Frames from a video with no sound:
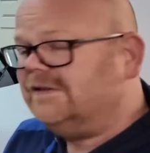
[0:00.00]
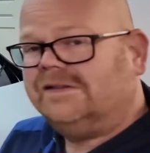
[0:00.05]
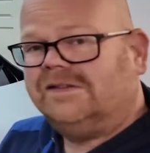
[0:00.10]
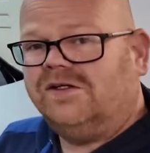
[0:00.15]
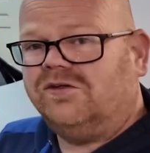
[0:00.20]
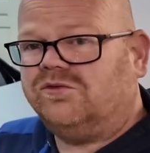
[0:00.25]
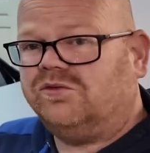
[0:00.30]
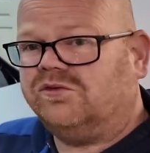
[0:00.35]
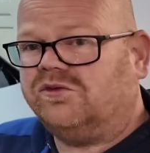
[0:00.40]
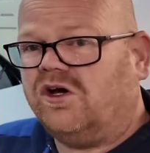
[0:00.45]

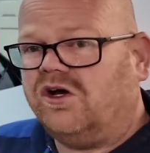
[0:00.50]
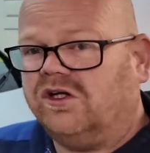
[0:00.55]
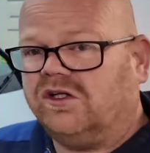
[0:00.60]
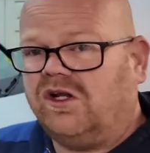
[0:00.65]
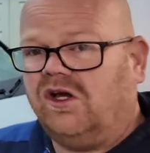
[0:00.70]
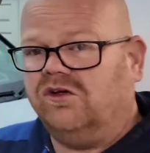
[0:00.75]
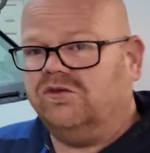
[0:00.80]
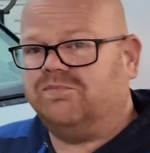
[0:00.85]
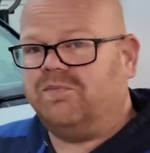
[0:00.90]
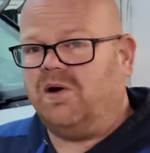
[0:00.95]
This was
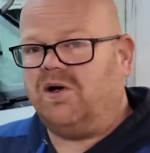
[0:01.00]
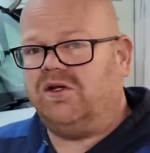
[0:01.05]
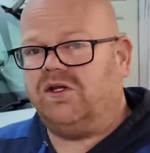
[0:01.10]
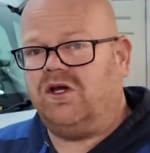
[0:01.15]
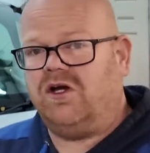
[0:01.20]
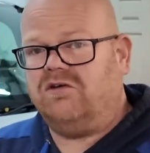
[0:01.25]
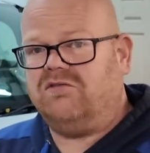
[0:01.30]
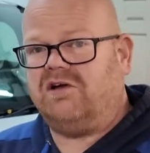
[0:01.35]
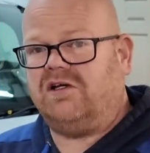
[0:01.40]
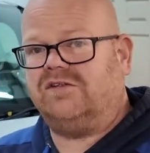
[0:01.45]
diagnosed by the
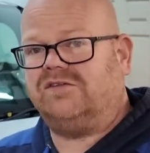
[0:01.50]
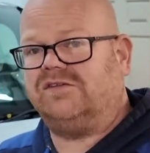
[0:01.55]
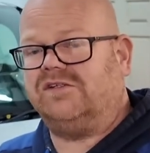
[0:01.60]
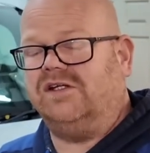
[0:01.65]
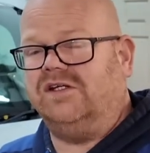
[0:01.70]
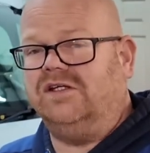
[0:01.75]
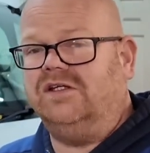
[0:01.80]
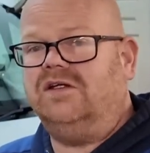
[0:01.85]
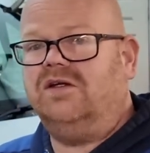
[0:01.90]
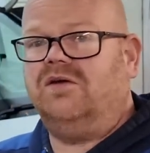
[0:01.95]

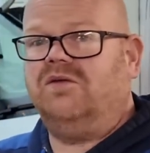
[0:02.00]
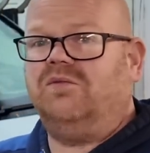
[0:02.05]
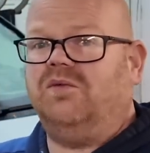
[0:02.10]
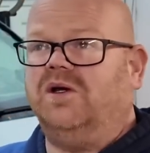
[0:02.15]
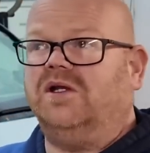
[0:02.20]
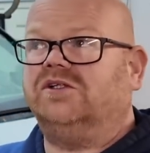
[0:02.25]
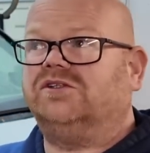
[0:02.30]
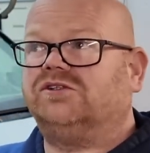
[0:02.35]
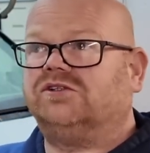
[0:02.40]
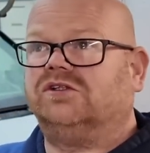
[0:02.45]
RAC,
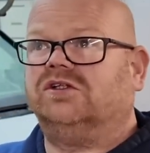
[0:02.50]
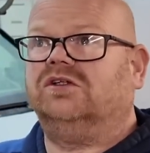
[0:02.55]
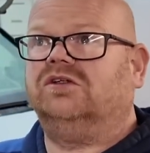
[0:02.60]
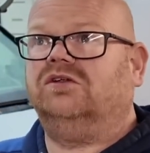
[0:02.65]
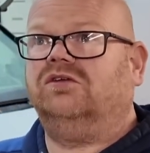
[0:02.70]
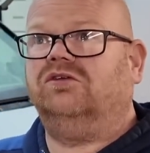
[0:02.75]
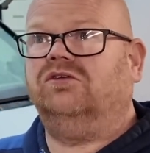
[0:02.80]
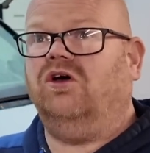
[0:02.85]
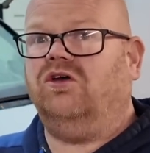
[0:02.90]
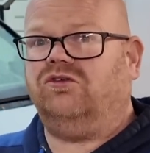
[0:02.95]
which
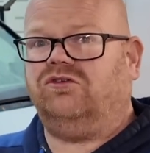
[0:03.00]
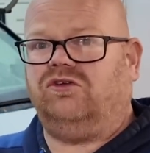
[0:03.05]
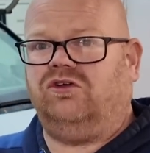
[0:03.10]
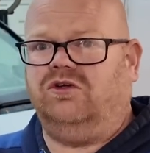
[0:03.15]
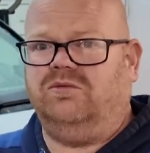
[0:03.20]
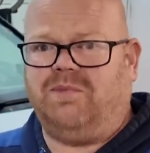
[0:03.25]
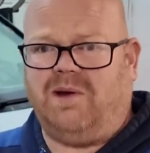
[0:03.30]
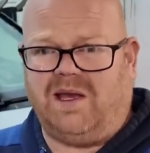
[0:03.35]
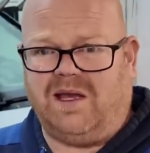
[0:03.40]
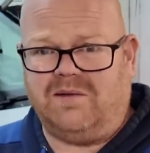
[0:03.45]
not
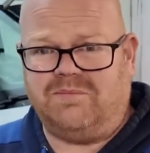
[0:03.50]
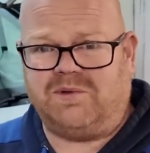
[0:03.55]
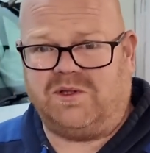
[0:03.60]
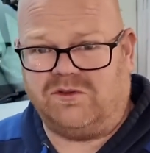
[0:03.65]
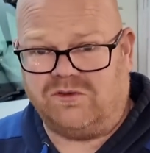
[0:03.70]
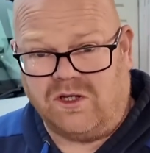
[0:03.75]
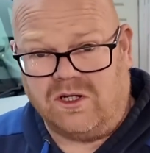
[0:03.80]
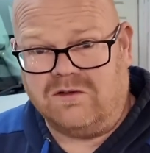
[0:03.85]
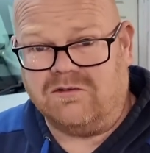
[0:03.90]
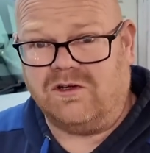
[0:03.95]
too bad
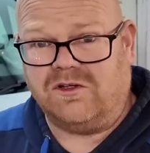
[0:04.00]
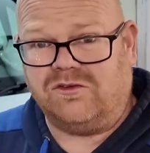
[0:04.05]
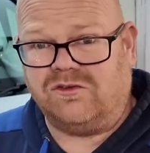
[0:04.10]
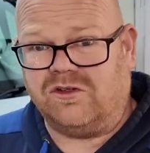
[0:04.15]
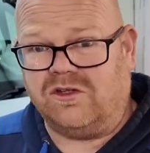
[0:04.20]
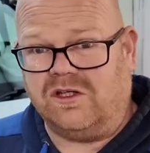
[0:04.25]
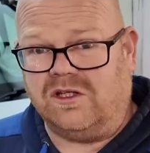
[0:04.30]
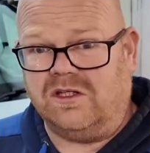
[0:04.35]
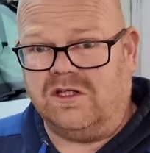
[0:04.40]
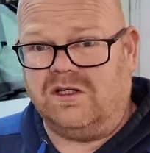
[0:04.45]
because the
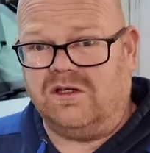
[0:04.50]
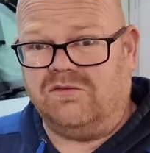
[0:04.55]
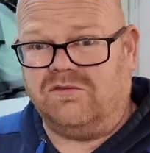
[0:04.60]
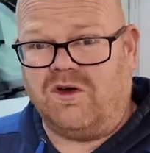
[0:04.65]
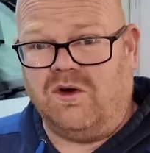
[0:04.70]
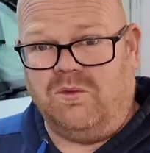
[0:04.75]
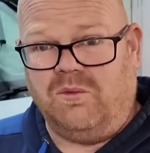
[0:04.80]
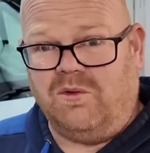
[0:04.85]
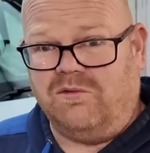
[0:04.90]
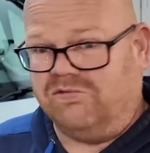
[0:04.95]
RAC have
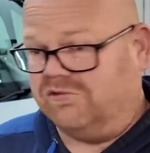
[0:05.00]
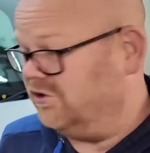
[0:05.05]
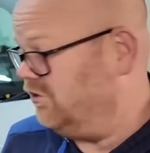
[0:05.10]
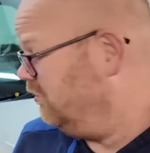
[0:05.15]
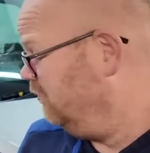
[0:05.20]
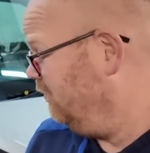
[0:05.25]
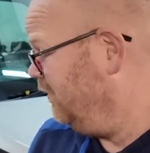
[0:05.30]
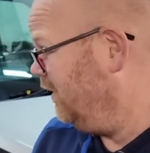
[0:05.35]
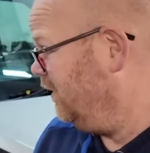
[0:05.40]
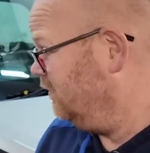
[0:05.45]
got a warranty
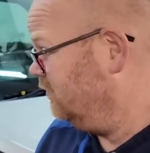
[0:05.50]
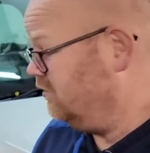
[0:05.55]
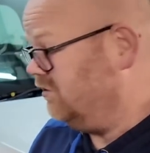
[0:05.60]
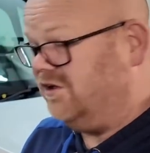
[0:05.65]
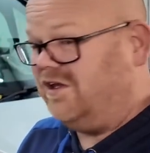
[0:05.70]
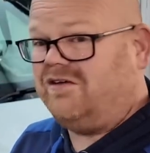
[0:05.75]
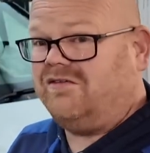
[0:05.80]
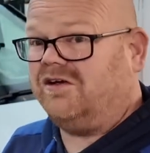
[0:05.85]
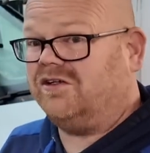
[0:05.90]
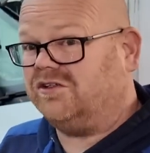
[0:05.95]
on the van, so
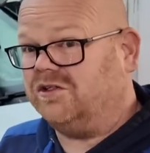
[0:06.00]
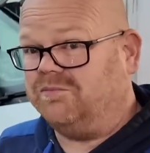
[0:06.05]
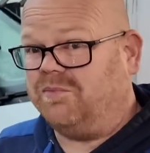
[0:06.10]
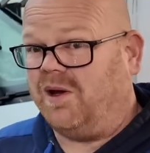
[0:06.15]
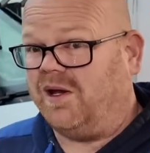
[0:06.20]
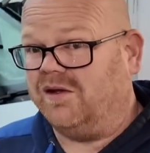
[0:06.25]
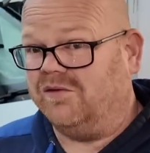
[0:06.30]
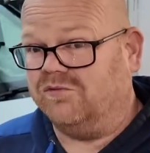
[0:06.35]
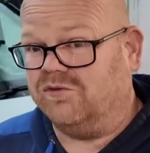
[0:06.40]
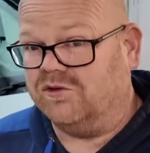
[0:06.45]
they're actually
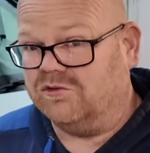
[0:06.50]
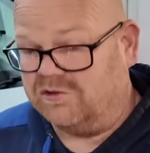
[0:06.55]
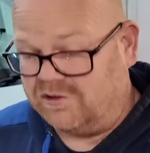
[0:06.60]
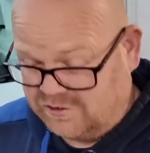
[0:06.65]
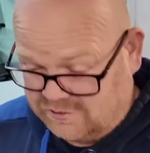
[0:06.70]
paying for